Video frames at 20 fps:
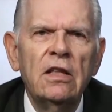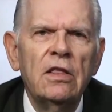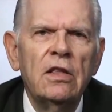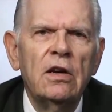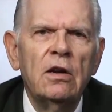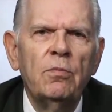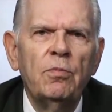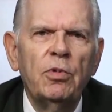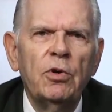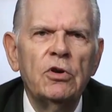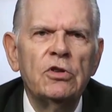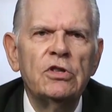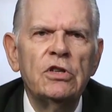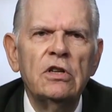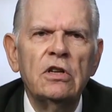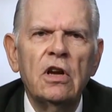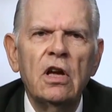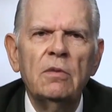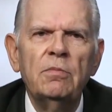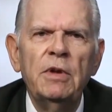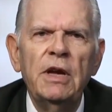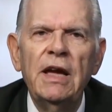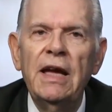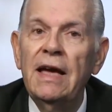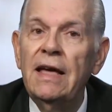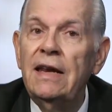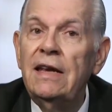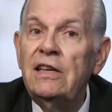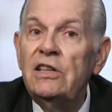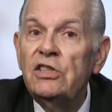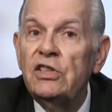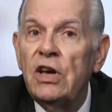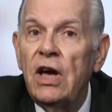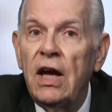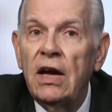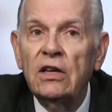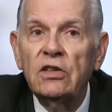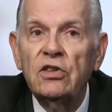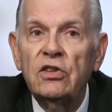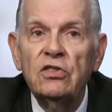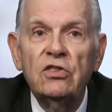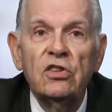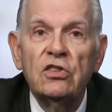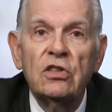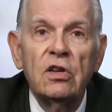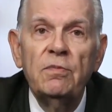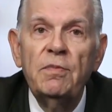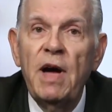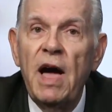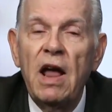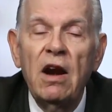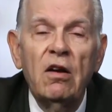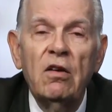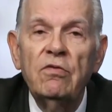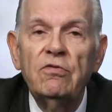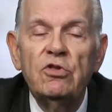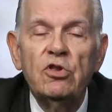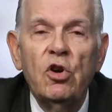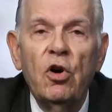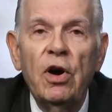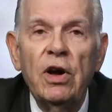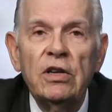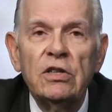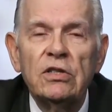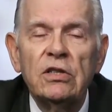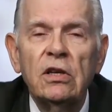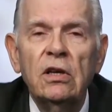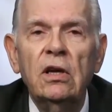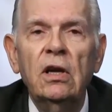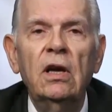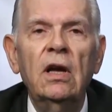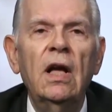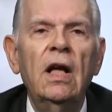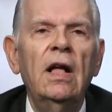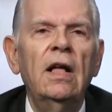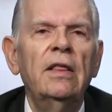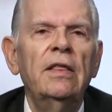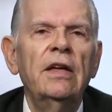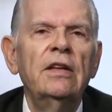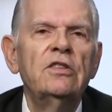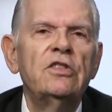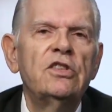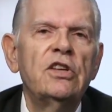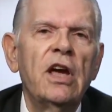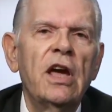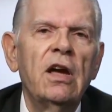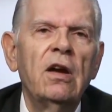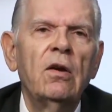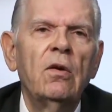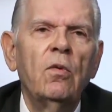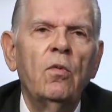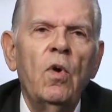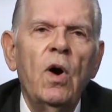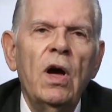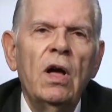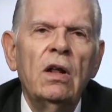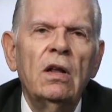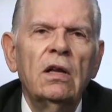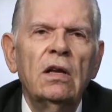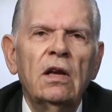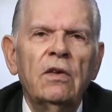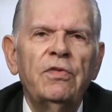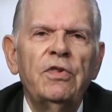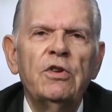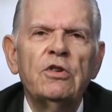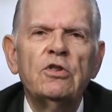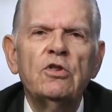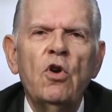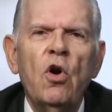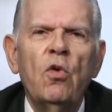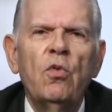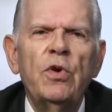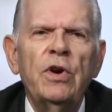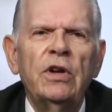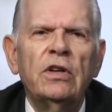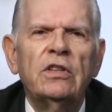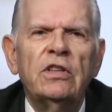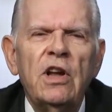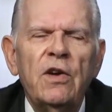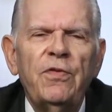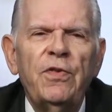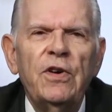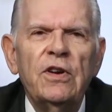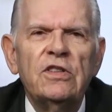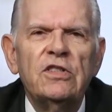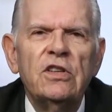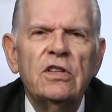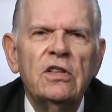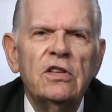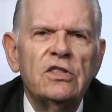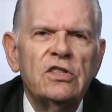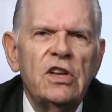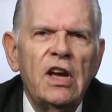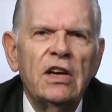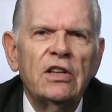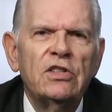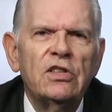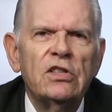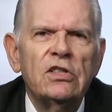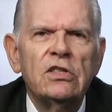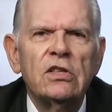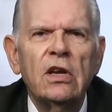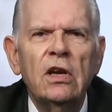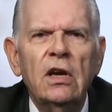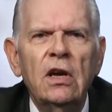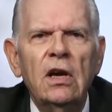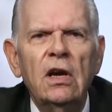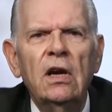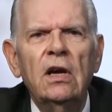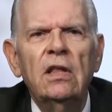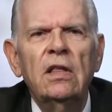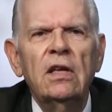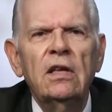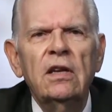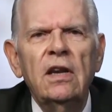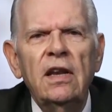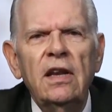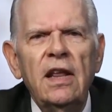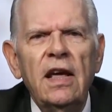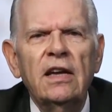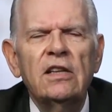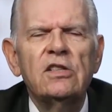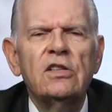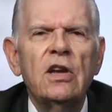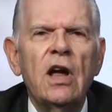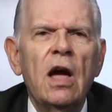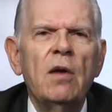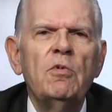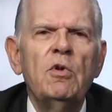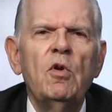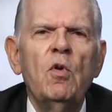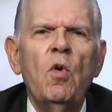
that a person can be any sex, it's just a matter of choice, then say, "Well, if there's no real difference in the sexes, then the next time you